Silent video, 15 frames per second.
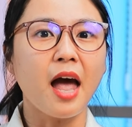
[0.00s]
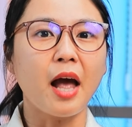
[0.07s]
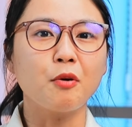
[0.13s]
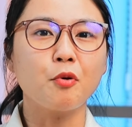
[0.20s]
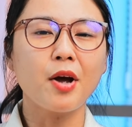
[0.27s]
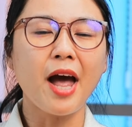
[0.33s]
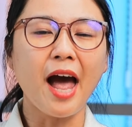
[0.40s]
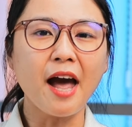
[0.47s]

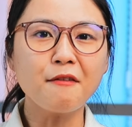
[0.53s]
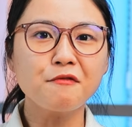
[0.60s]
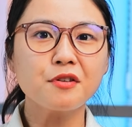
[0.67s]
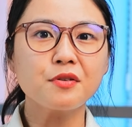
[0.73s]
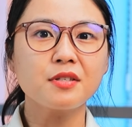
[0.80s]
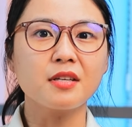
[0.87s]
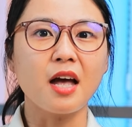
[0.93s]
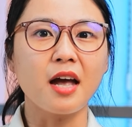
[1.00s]
and we have
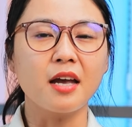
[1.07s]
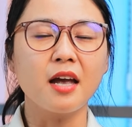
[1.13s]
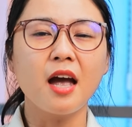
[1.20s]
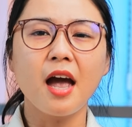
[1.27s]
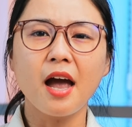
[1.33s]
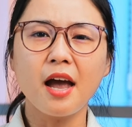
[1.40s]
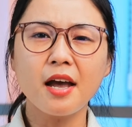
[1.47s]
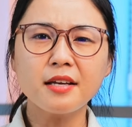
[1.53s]
to say,
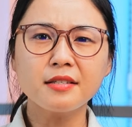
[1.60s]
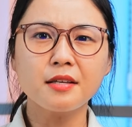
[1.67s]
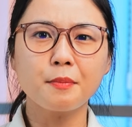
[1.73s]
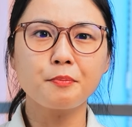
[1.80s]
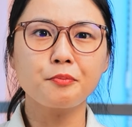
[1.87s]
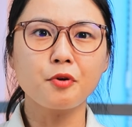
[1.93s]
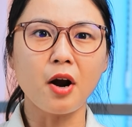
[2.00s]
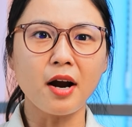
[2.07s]
it
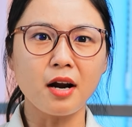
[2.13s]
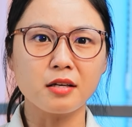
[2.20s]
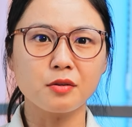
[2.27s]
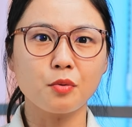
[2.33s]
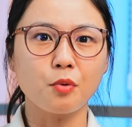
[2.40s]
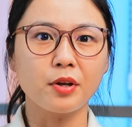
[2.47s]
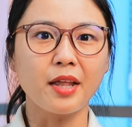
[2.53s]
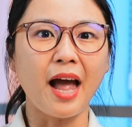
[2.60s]
surprised
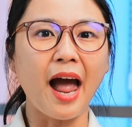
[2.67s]
us with